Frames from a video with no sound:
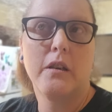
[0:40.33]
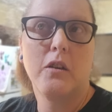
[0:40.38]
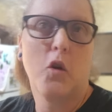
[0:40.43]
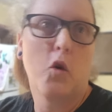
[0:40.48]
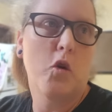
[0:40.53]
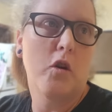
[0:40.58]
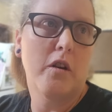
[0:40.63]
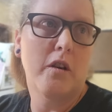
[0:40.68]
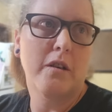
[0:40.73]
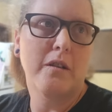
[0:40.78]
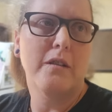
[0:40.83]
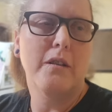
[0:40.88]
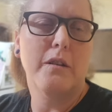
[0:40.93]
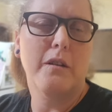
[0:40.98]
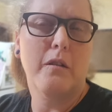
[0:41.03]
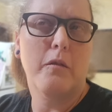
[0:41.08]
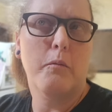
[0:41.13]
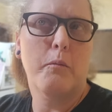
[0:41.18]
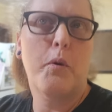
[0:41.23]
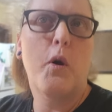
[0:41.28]
or
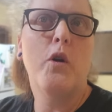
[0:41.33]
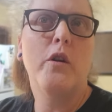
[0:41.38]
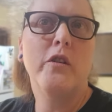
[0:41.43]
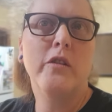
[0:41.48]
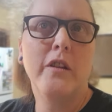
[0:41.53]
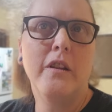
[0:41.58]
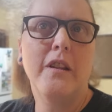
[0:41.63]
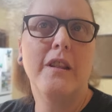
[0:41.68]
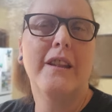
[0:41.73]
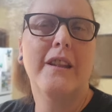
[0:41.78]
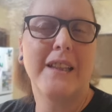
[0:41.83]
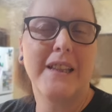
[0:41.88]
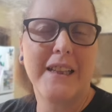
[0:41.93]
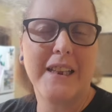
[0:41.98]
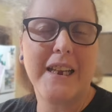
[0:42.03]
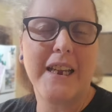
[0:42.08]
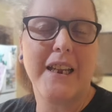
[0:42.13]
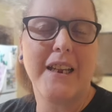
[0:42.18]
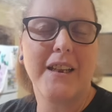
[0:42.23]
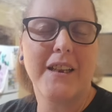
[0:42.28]
put the
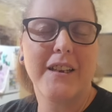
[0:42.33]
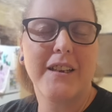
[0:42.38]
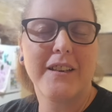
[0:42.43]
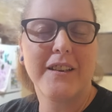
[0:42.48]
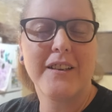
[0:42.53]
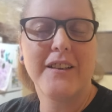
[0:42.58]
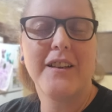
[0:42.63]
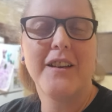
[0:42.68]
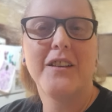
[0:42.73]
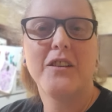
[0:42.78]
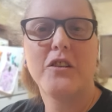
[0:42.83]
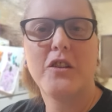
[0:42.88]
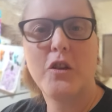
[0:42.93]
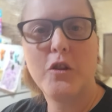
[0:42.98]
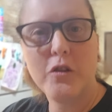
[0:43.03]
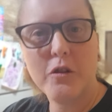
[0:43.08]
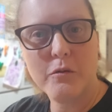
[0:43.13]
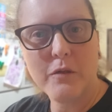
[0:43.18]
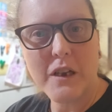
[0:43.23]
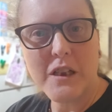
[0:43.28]
link
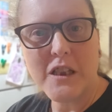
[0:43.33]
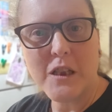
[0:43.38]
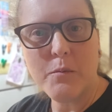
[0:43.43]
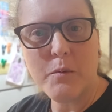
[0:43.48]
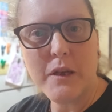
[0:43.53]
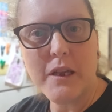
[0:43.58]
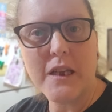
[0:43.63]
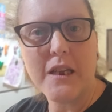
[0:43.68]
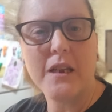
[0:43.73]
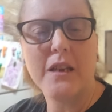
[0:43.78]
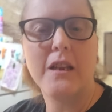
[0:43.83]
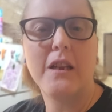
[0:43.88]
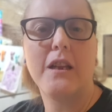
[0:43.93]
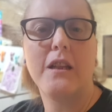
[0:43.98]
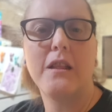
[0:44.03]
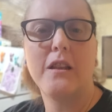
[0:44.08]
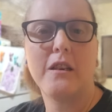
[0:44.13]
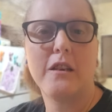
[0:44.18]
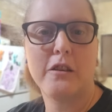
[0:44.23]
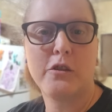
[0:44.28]
to the recipe
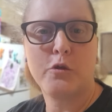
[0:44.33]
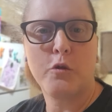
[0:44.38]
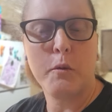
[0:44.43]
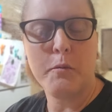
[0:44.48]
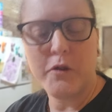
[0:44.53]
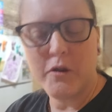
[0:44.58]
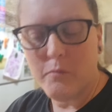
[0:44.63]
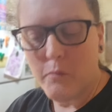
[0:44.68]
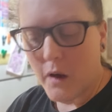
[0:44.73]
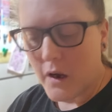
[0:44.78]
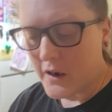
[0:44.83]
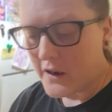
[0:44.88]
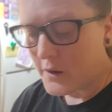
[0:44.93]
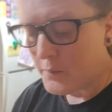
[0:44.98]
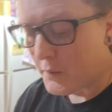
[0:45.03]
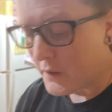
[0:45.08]
in the description box